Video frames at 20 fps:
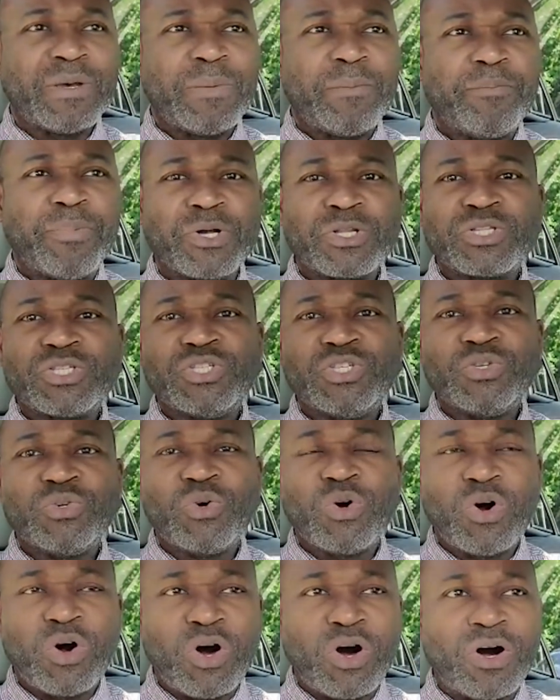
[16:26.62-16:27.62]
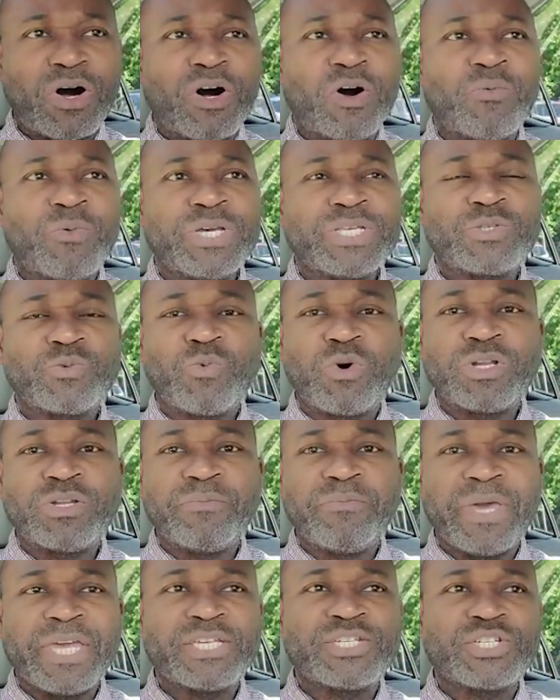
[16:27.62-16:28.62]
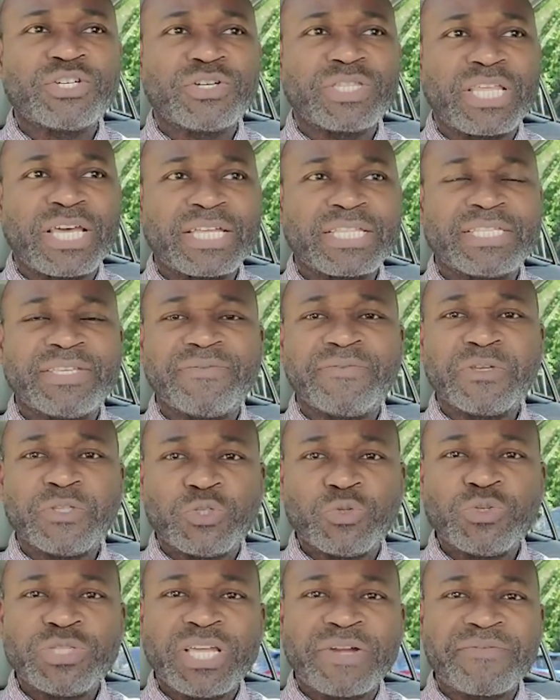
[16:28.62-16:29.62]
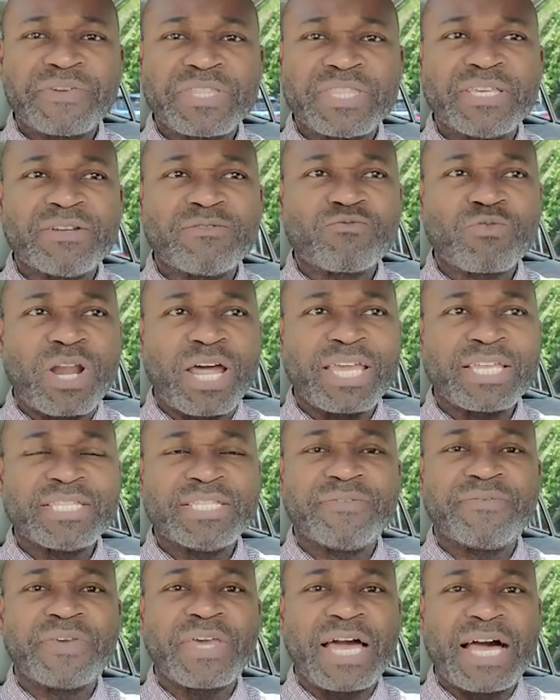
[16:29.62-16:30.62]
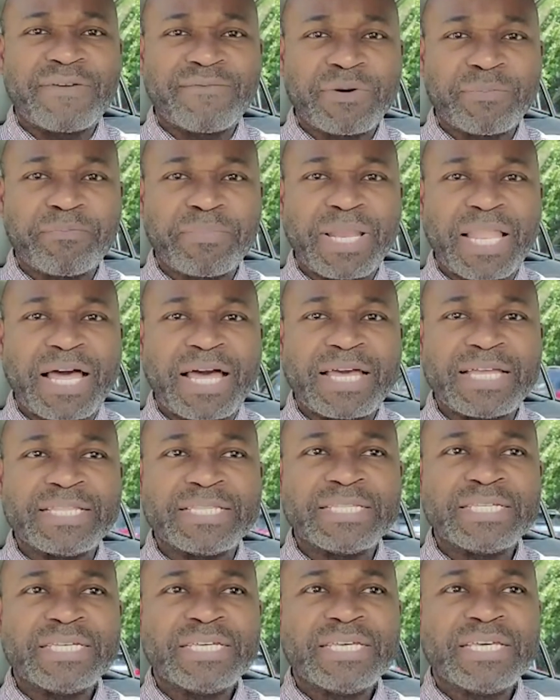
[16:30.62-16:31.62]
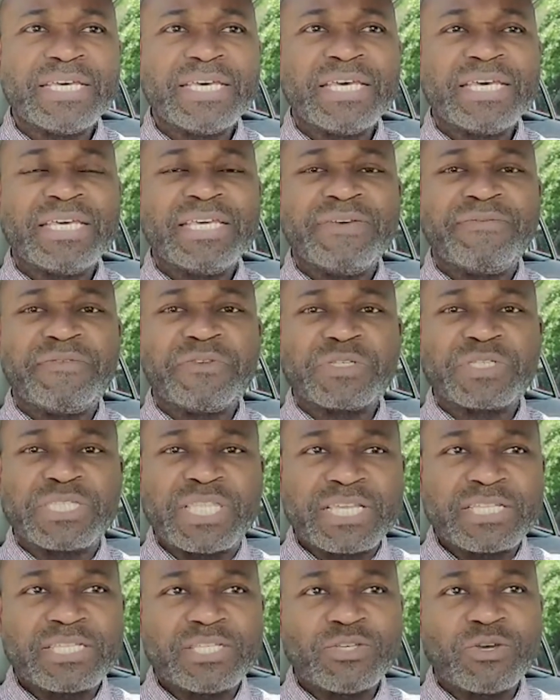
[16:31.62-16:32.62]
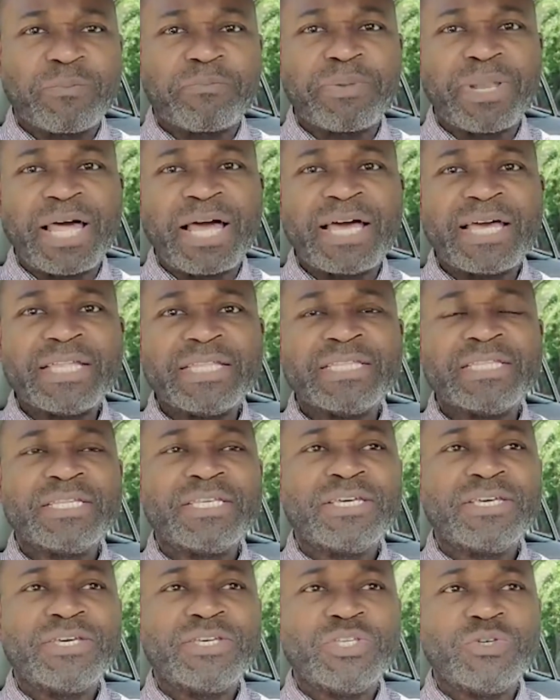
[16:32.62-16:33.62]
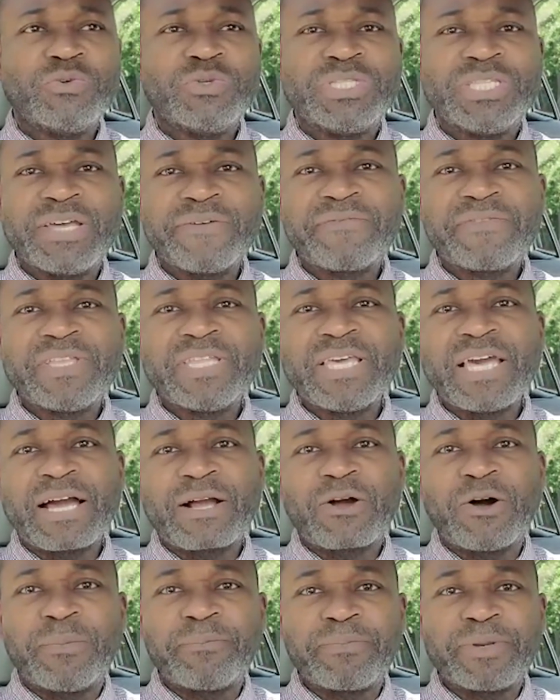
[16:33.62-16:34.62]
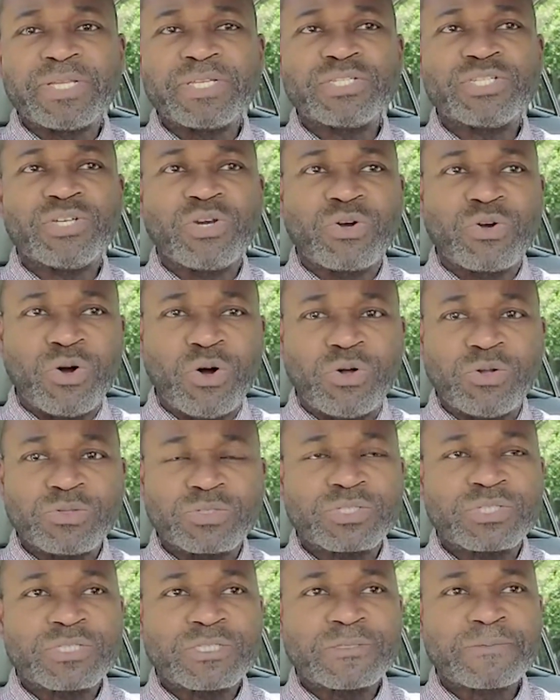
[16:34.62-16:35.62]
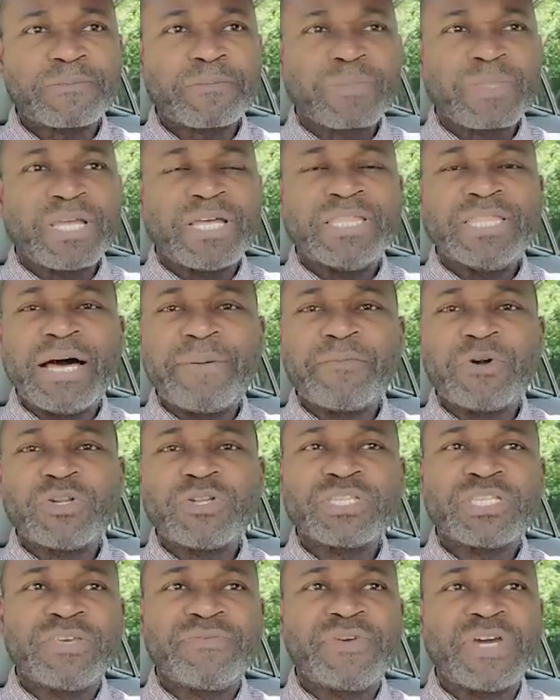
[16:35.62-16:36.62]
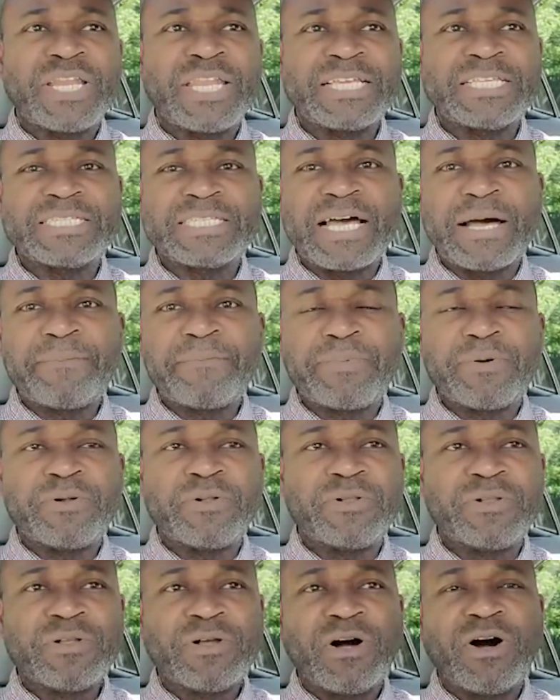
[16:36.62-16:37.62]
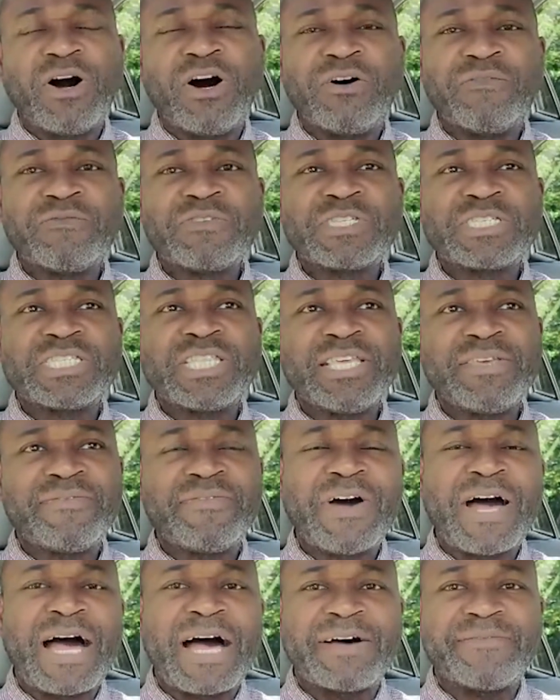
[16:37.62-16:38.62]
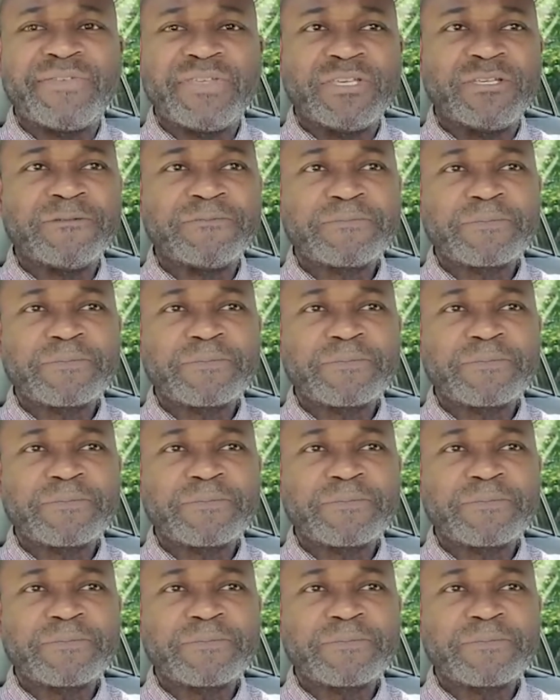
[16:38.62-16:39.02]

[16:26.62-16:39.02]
but you always want to make sure that if you're doing everything right, if you have a plan, if you stick to your plan, you will definitely accomplish your goals. Now, I'm going to give you an example of Steve Harvey.